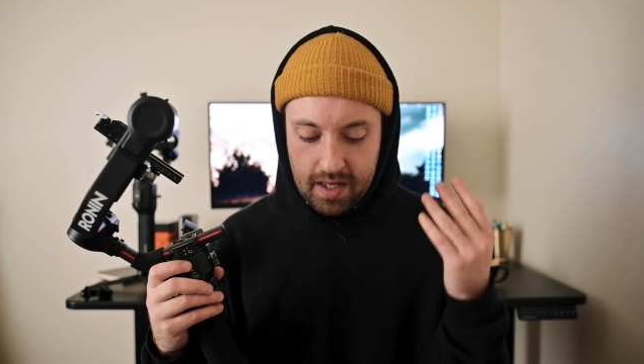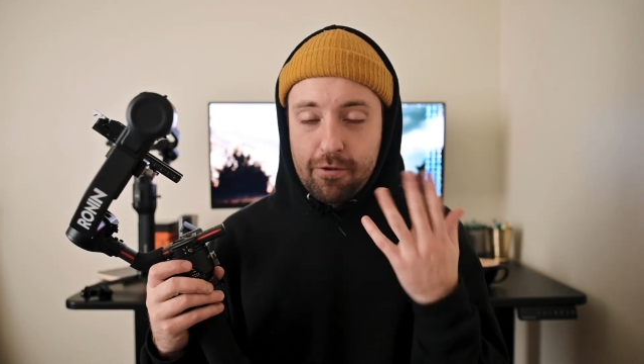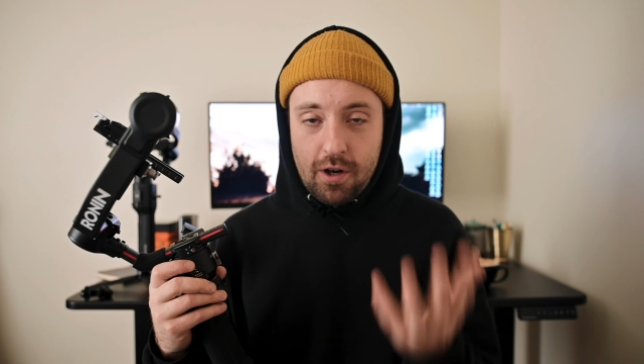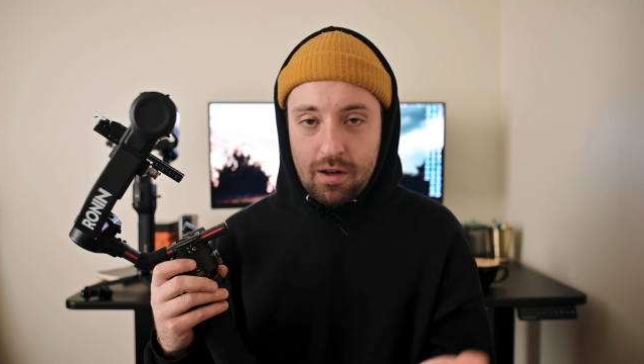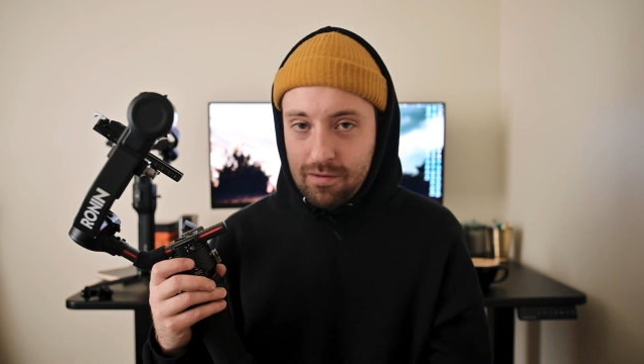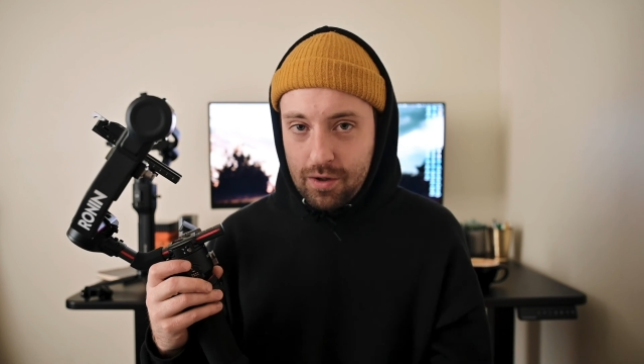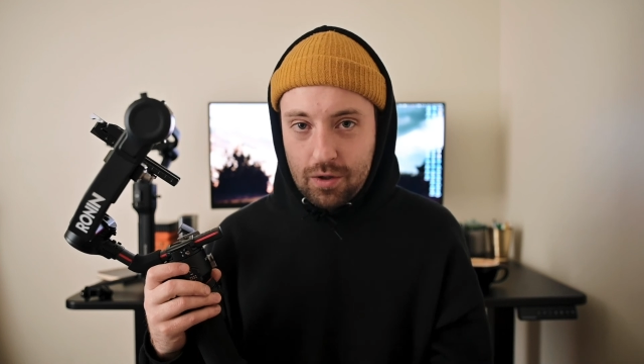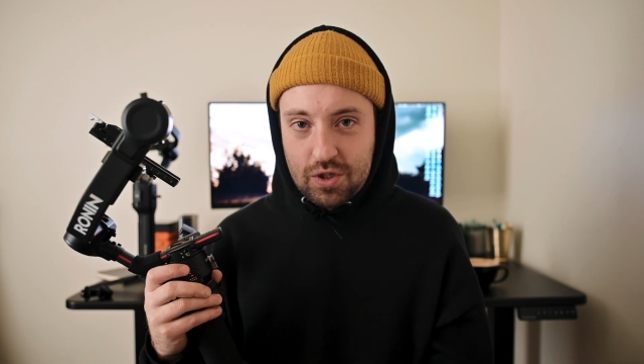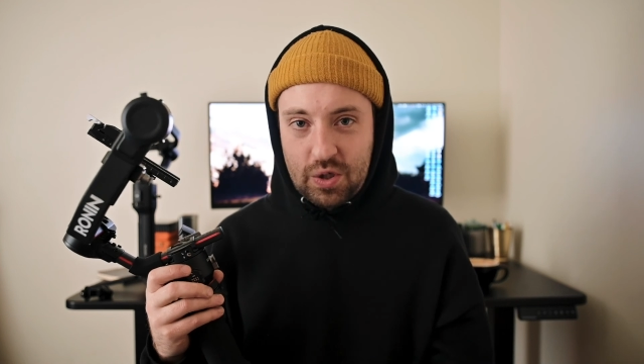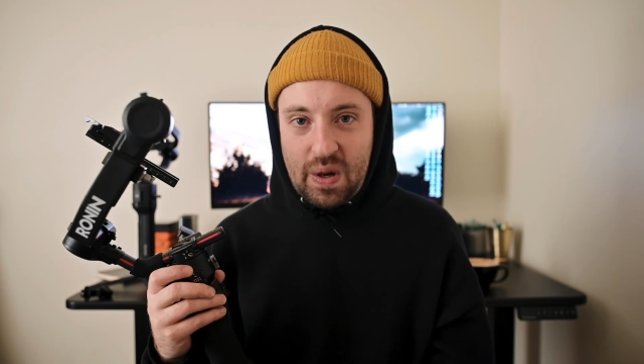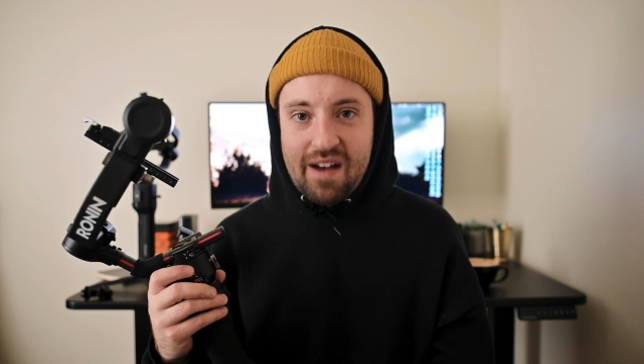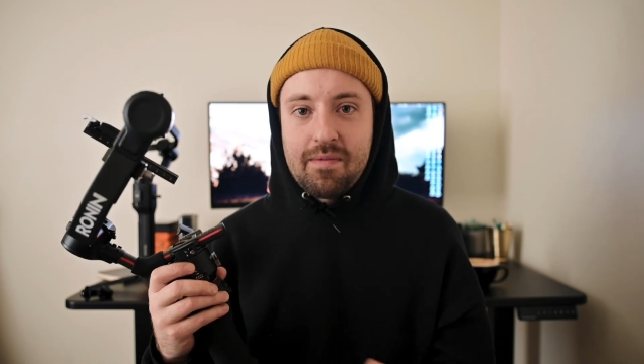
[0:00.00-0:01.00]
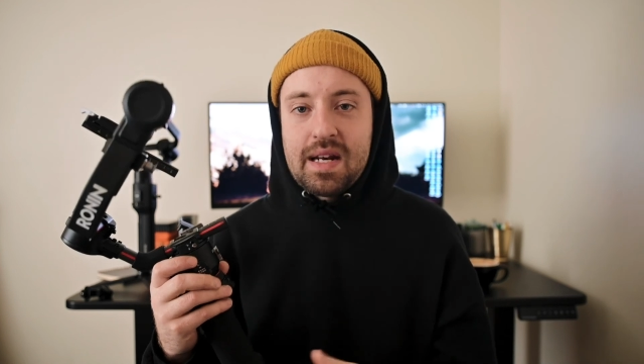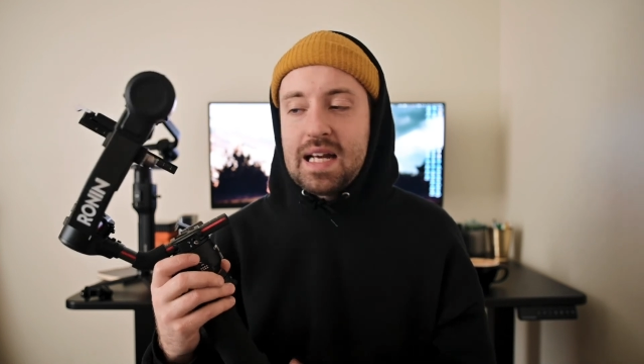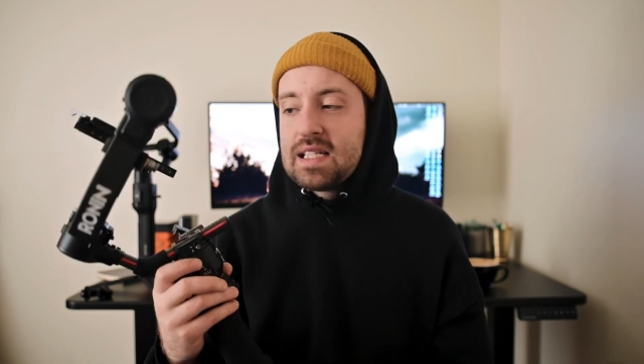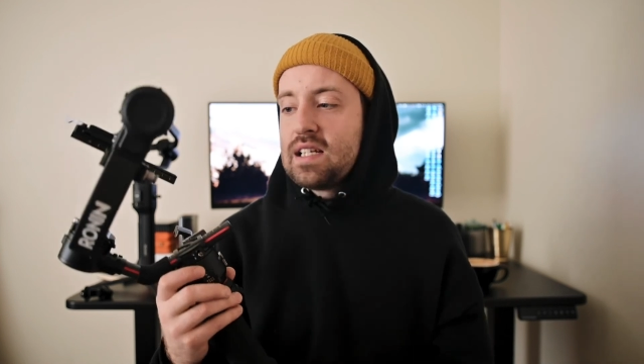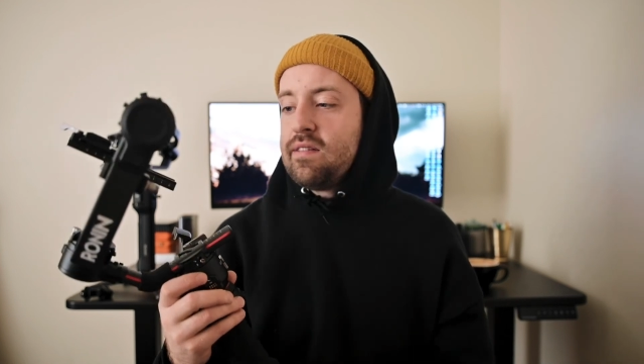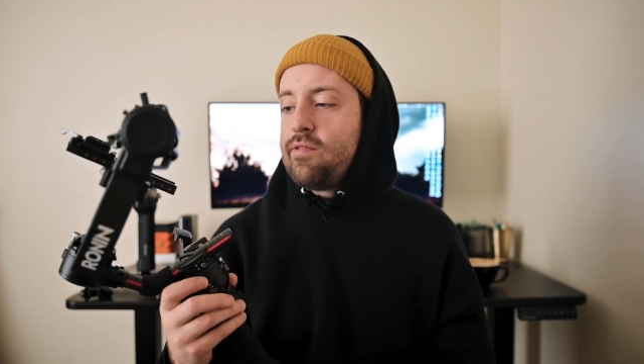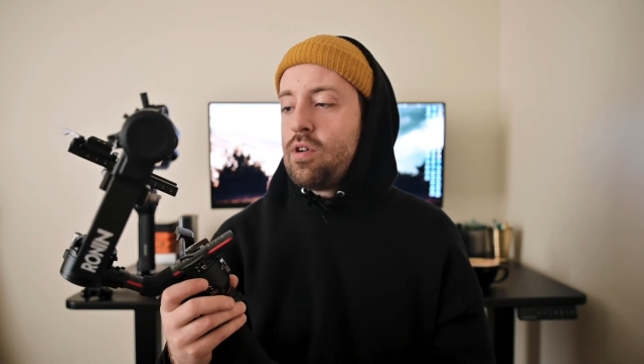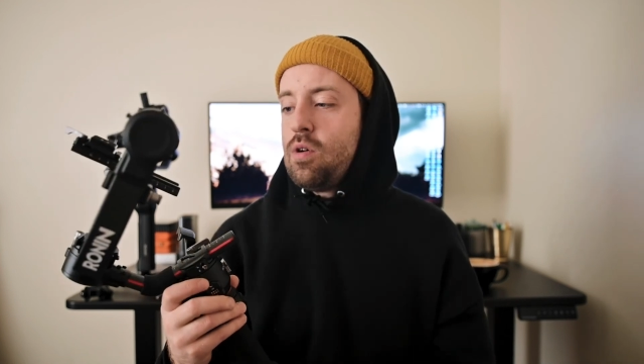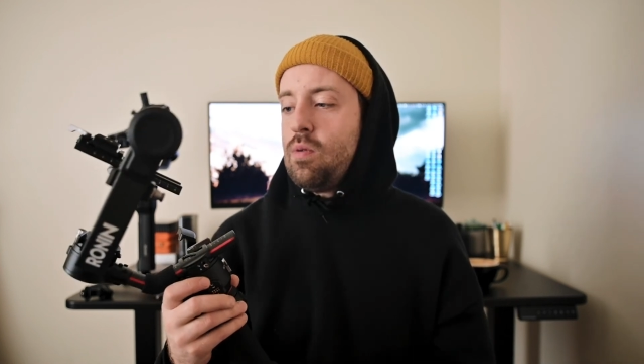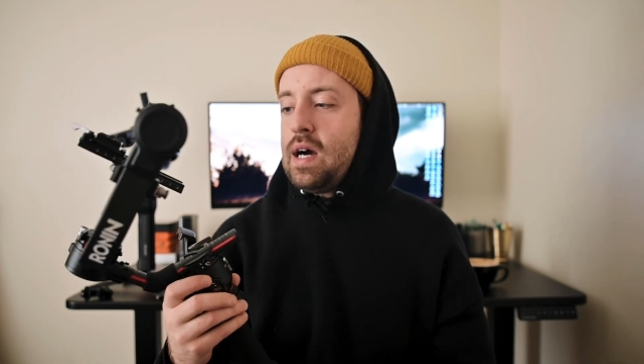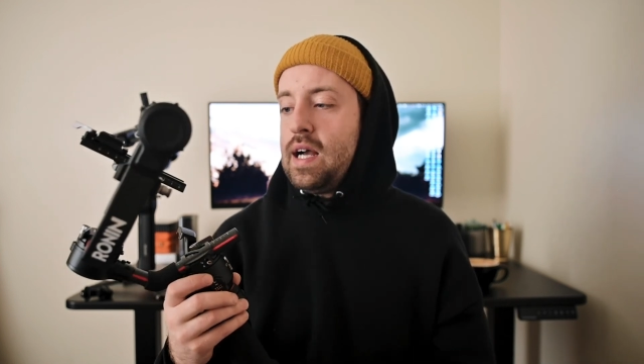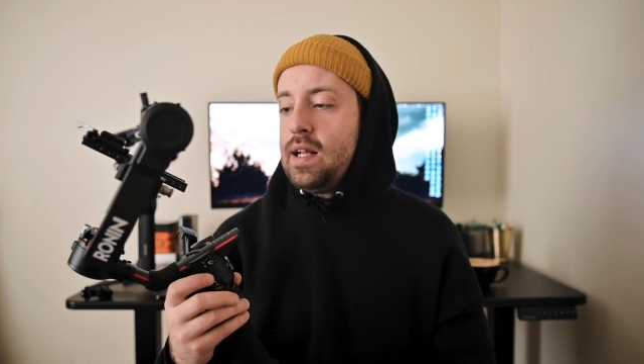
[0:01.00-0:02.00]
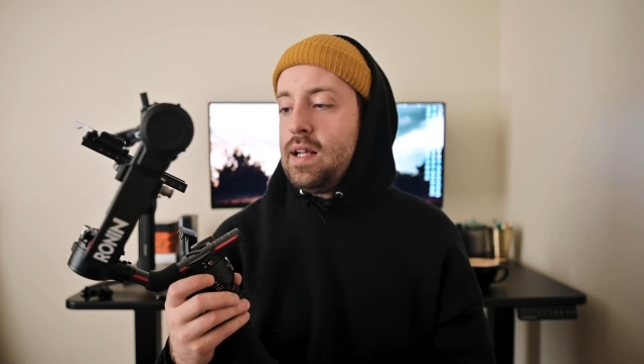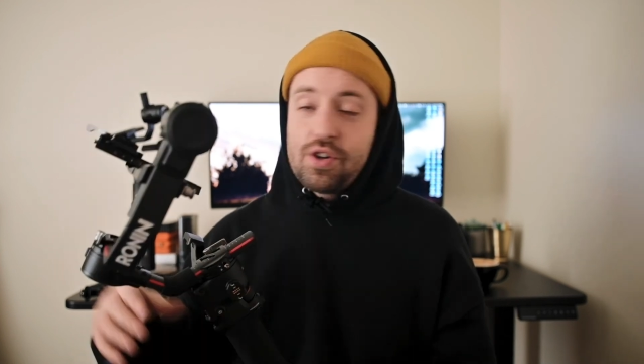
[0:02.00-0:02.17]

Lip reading: for all of those who have been asking me for a while.